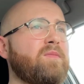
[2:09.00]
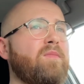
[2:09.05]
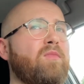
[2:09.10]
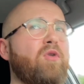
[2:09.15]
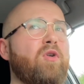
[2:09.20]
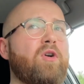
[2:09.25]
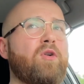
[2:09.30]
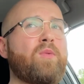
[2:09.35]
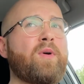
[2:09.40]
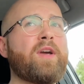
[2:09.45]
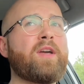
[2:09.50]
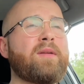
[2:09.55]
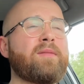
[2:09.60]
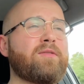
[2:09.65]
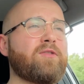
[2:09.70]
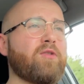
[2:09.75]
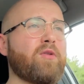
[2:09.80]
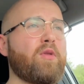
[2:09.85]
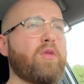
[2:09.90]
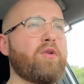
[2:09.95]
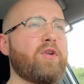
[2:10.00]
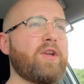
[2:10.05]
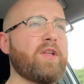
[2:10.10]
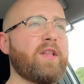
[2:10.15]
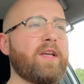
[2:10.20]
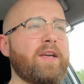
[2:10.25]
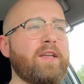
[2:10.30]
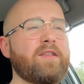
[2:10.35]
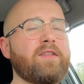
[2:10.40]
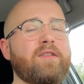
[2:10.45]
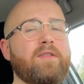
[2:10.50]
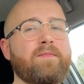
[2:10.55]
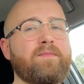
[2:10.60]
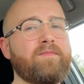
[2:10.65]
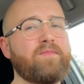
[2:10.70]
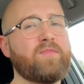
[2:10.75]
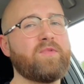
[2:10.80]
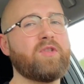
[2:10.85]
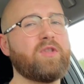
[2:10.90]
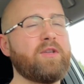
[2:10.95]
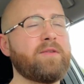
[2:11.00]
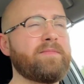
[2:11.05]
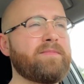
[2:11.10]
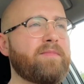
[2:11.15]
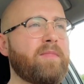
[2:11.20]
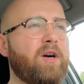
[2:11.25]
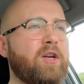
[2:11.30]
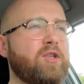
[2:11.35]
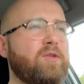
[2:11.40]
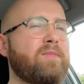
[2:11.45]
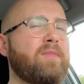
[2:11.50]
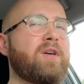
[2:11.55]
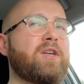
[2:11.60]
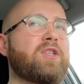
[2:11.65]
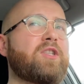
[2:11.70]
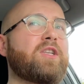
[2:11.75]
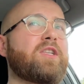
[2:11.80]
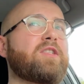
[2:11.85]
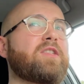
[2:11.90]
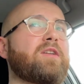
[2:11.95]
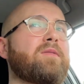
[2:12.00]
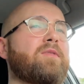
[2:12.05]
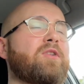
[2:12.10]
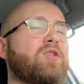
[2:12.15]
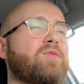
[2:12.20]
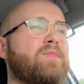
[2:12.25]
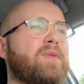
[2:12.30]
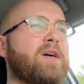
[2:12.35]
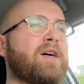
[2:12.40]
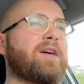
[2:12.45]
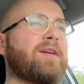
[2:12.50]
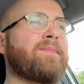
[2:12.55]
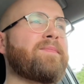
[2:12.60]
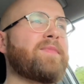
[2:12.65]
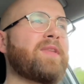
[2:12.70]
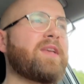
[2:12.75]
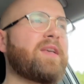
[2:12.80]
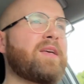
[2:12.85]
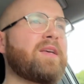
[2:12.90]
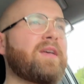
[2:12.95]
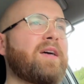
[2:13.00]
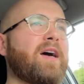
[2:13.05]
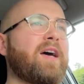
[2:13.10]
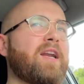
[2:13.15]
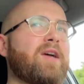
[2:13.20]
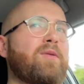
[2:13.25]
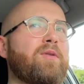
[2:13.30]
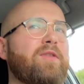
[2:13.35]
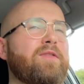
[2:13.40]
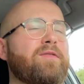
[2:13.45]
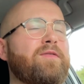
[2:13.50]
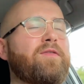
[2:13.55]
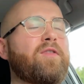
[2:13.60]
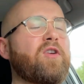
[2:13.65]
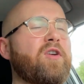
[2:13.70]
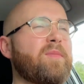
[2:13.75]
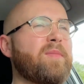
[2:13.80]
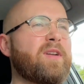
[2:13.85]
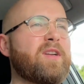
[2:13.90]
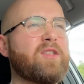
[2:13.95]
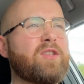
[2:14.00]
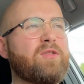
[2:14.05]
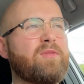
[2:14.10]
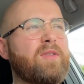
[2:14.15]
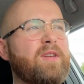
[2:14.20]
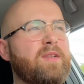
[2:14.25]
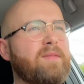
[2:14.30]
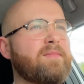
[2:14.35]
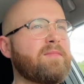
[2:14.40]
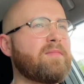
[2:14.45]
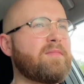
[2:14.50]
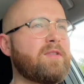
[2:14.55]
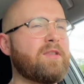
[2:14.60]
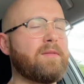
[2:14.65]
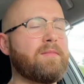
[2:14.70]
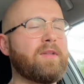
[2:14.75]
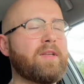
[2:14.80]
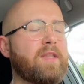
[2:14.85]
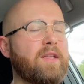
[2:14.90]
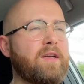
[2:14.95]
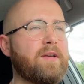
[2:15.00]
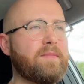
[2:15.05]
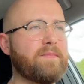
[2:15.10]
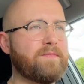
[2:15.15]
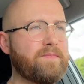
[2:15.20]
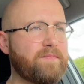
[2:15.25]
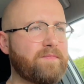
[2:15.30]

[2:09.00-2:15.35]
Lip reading: motorway, so 3 lanes. So much easier, much better. An hour and 40 minutes away, something like that.